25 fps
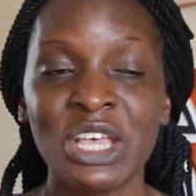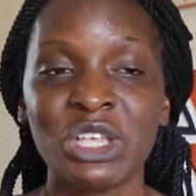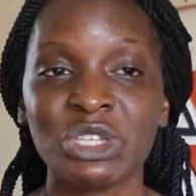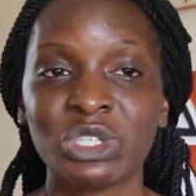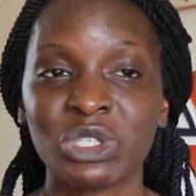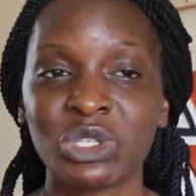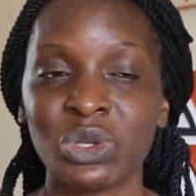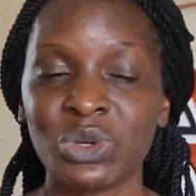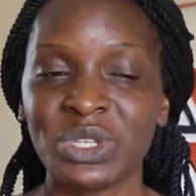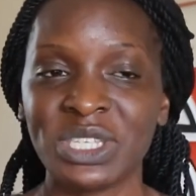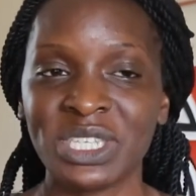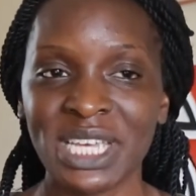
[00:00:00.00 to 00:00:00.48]

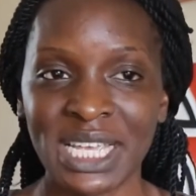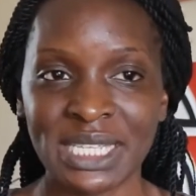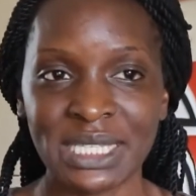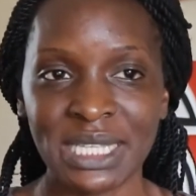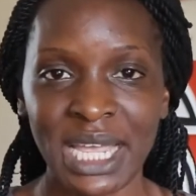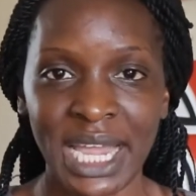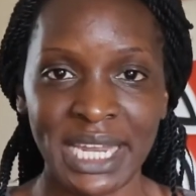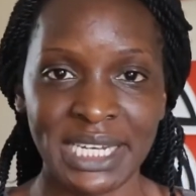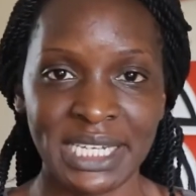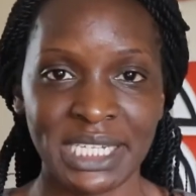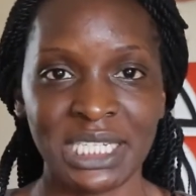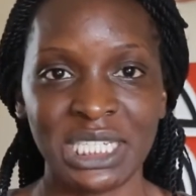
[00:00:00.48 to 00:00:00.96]
So
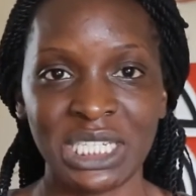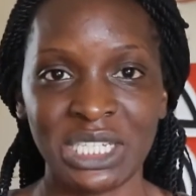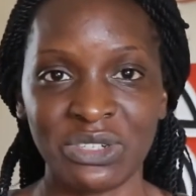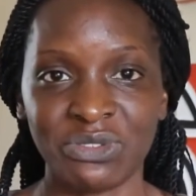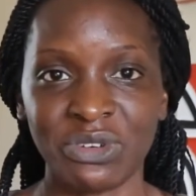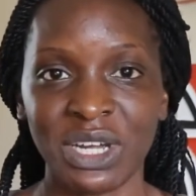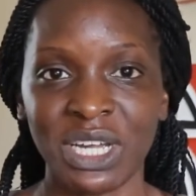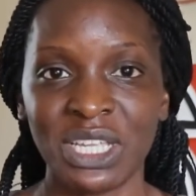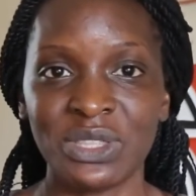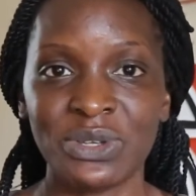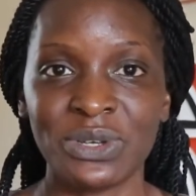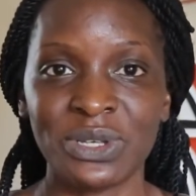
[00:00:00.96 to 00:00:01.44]
just
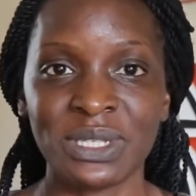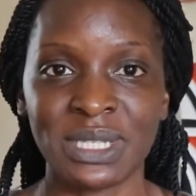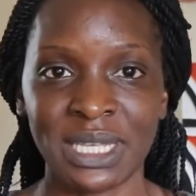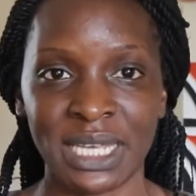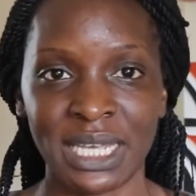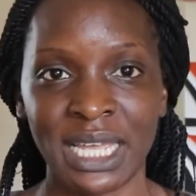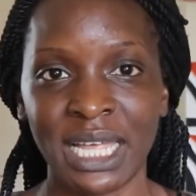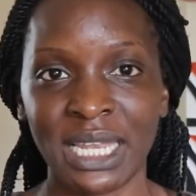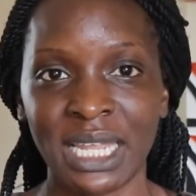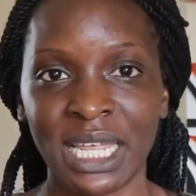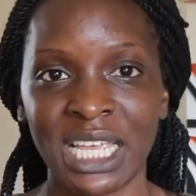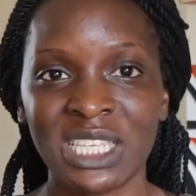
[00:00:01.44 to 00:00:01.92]
identify those
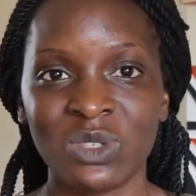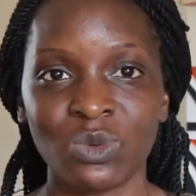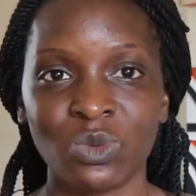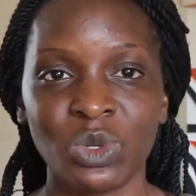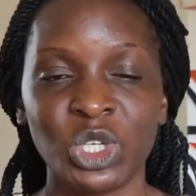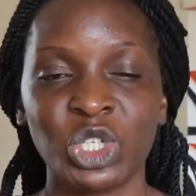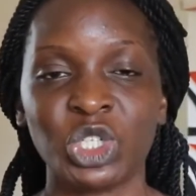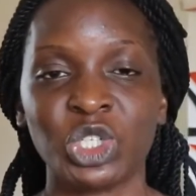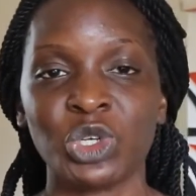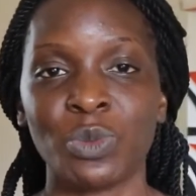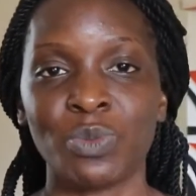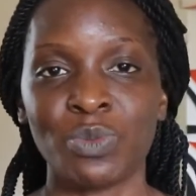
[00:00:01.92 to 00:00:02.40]
airlines
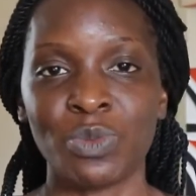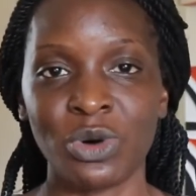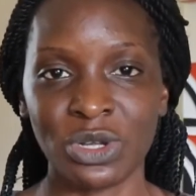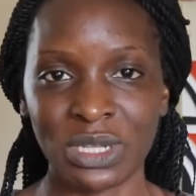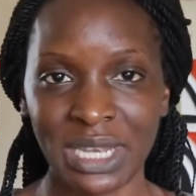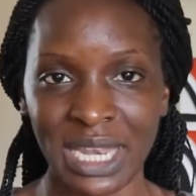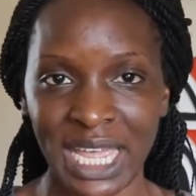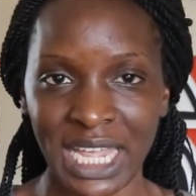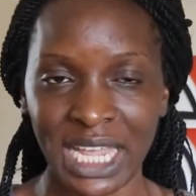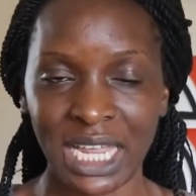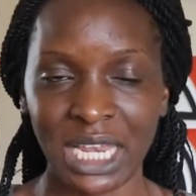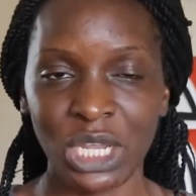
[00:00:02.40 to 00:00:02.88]
which you're more
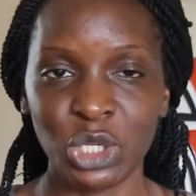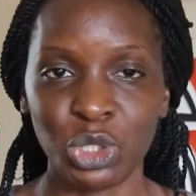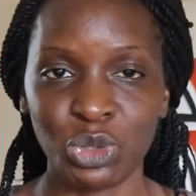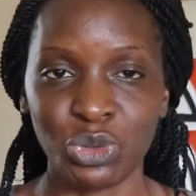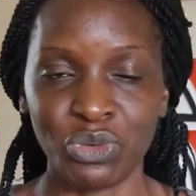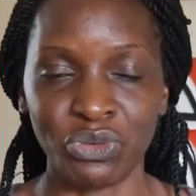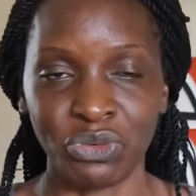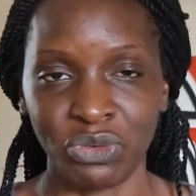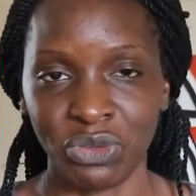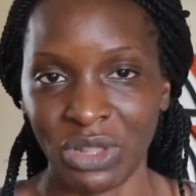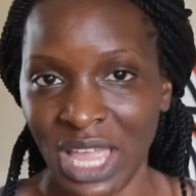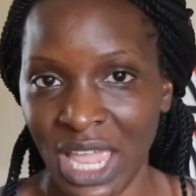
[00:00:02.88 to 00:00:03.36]
likely to
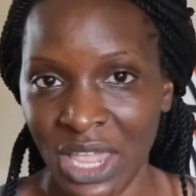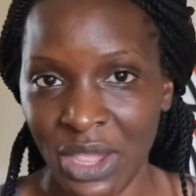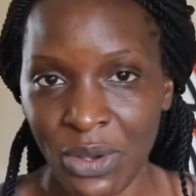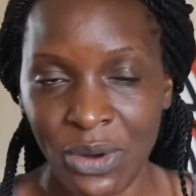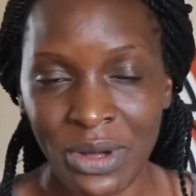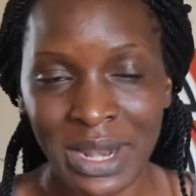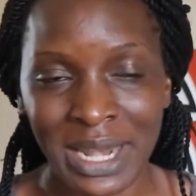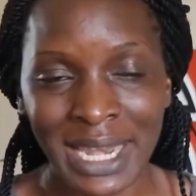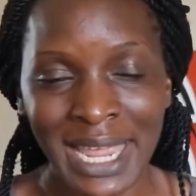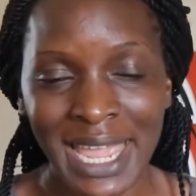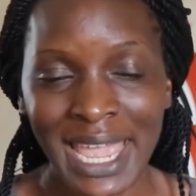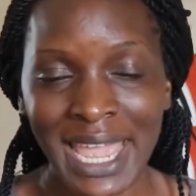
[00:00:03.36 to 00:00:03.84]
fly
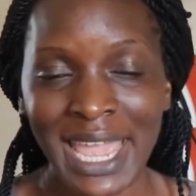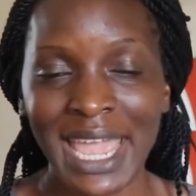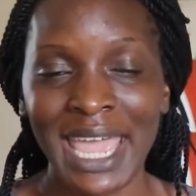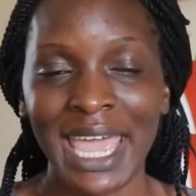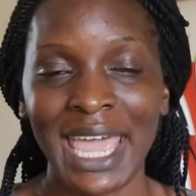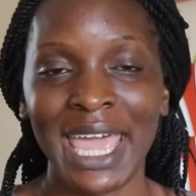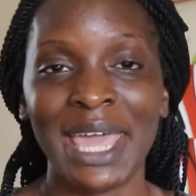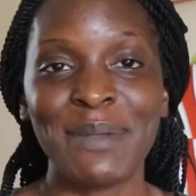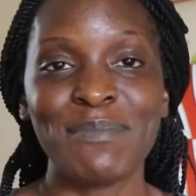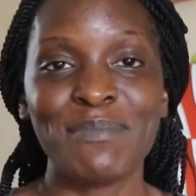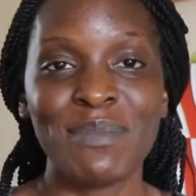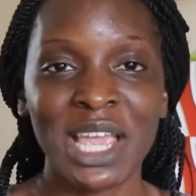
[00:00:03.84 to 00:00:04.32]
on,
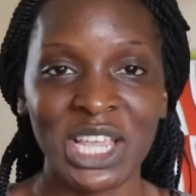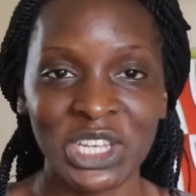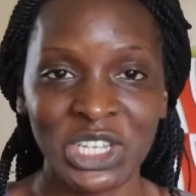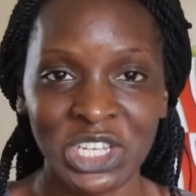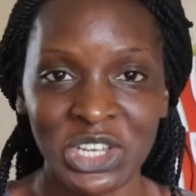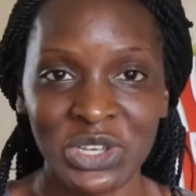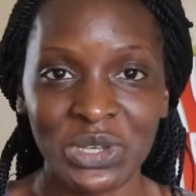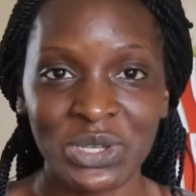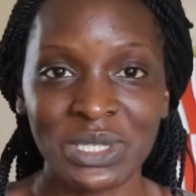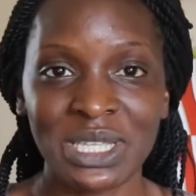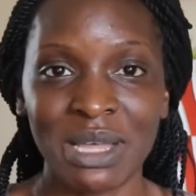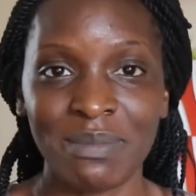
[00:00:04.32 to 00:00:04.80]
and make
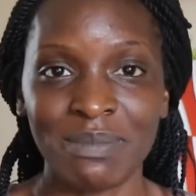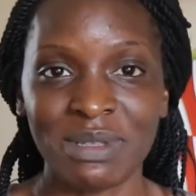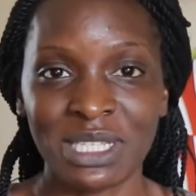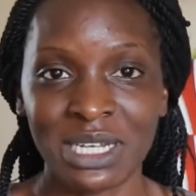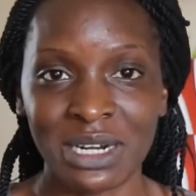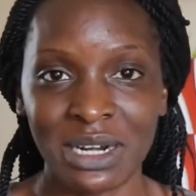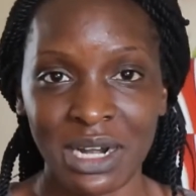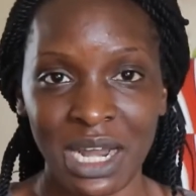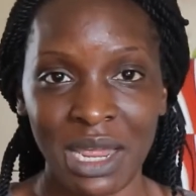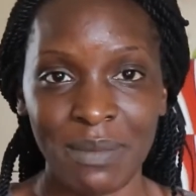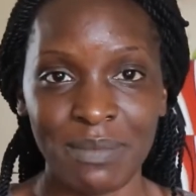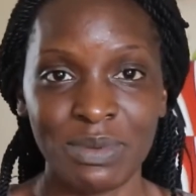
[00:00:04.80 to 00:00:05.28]
sure you
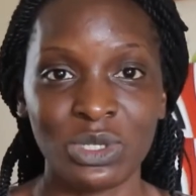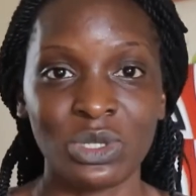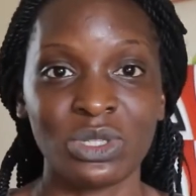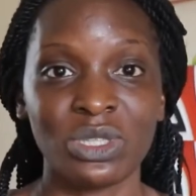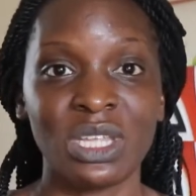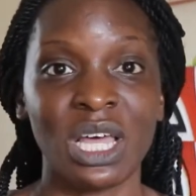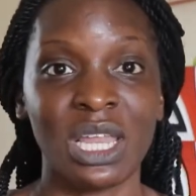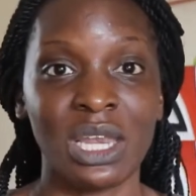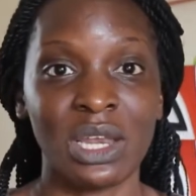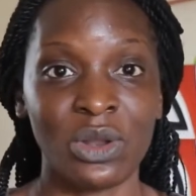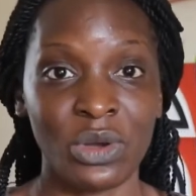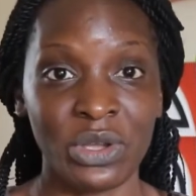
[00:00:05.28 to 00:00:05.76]
subscribe to
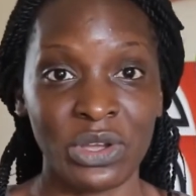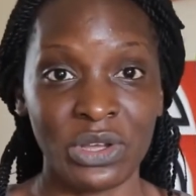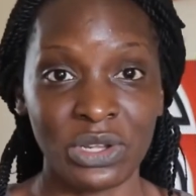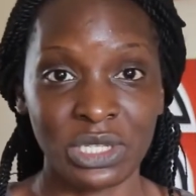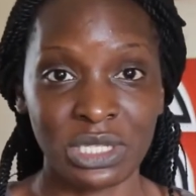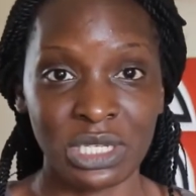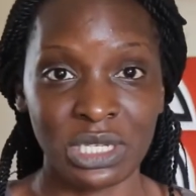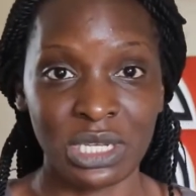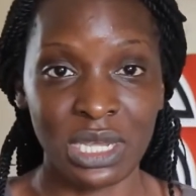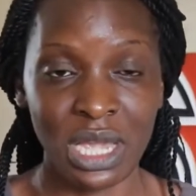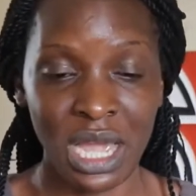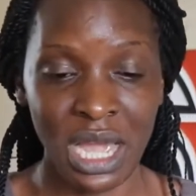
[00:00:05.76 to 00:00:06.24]
their
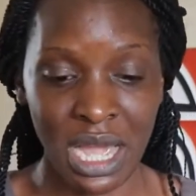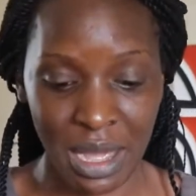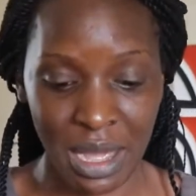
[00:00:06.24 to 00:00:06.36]
loyalty